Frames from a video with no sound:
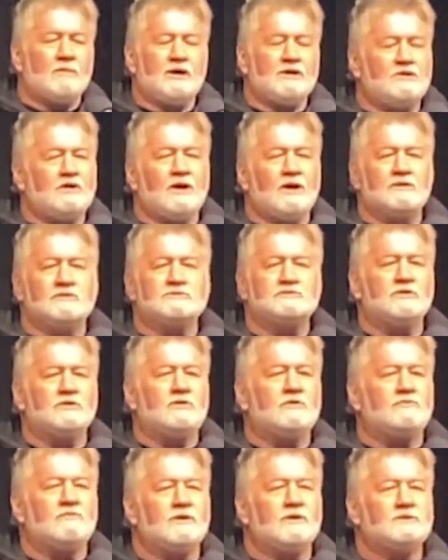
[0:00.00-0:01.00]
daughter's
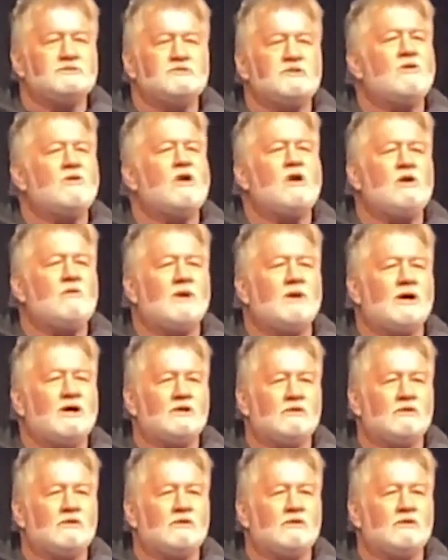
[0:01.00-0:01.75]
girlfriends are all my